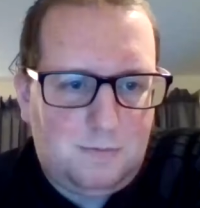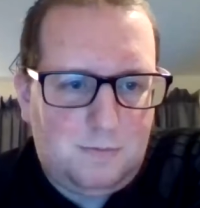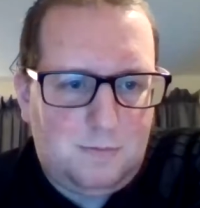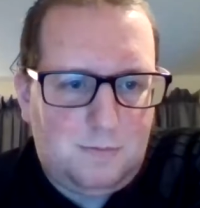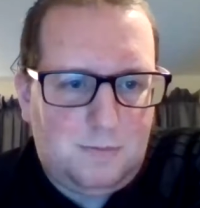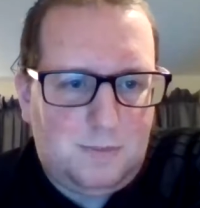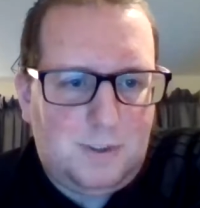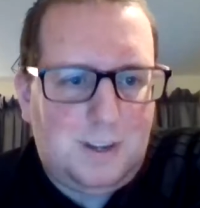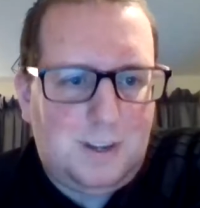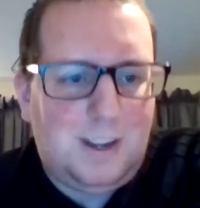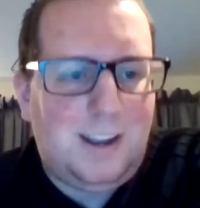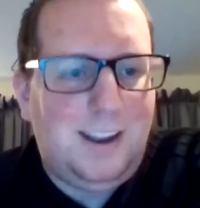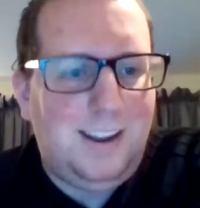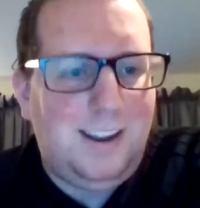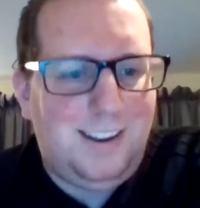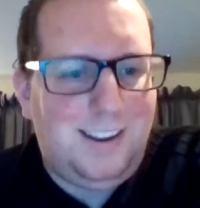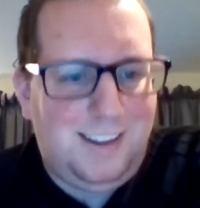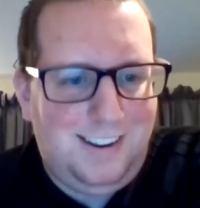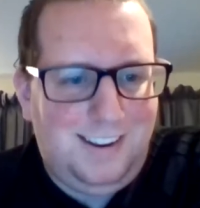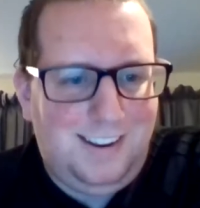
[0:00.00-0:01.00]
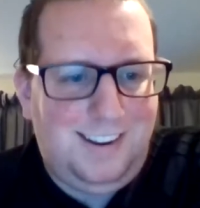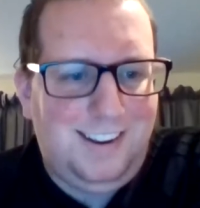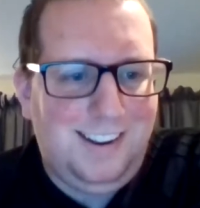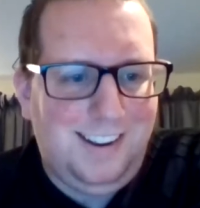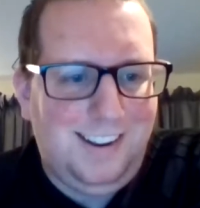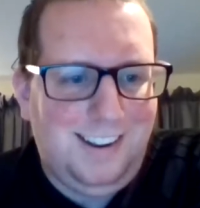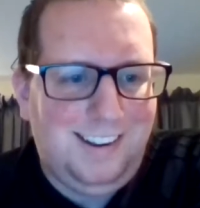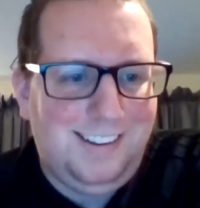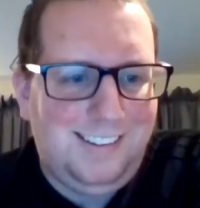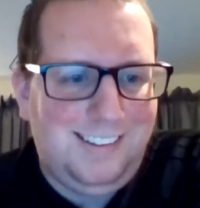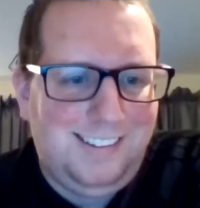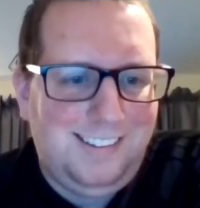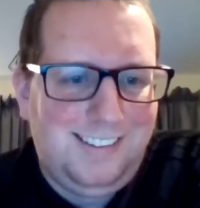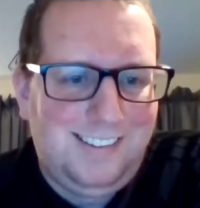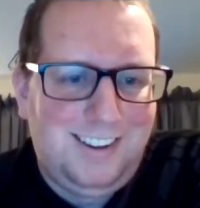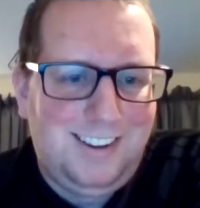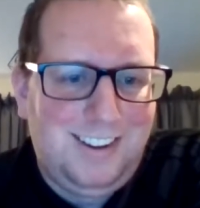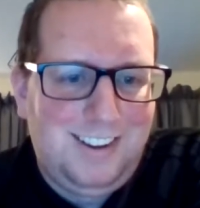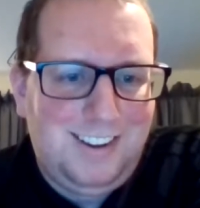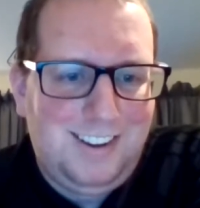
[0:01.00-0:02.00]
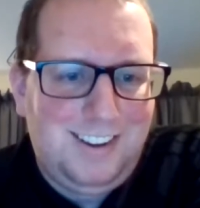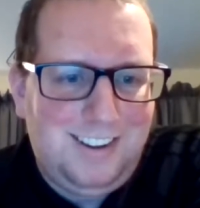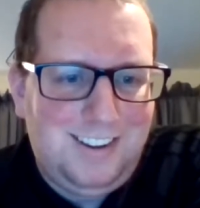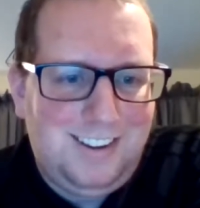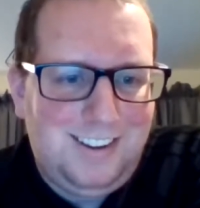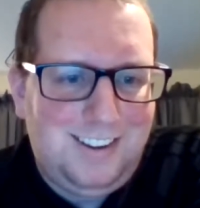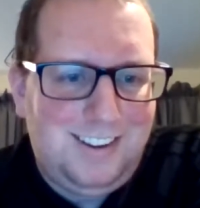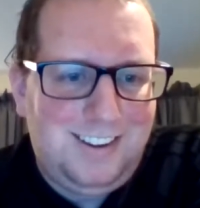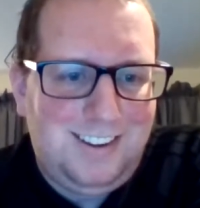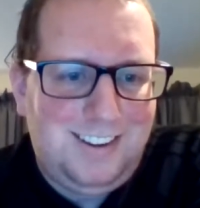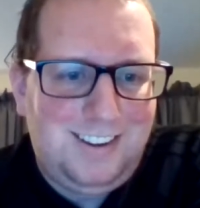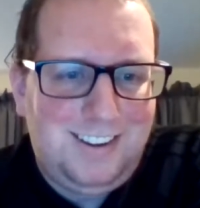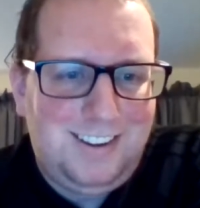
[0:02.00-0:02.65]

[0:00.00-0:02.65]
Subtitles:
with DK move. he's moved from his